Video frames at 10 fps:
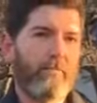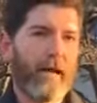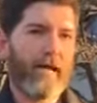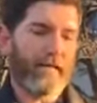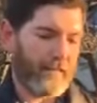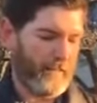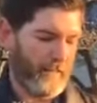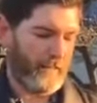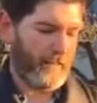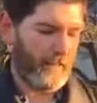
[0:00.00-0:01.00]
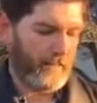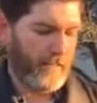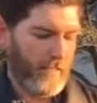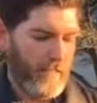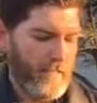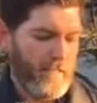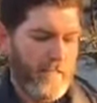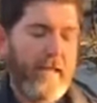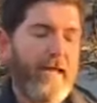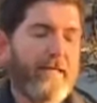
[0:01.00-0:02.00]
by Kentuckians.
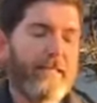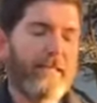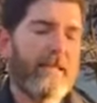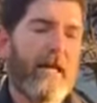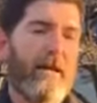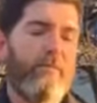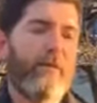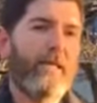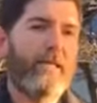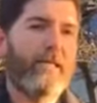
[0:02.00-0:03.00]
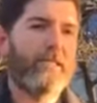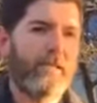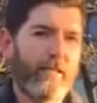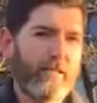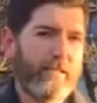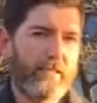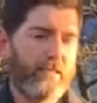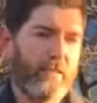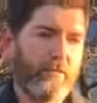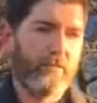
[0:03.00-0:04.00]
Now is the time when he needs to listen
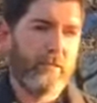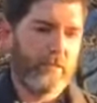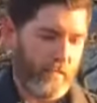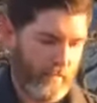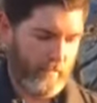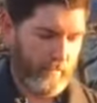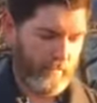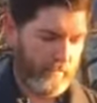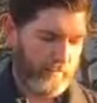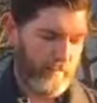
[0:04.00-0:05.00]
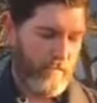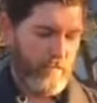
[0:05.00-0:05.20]
to those Kentuckians.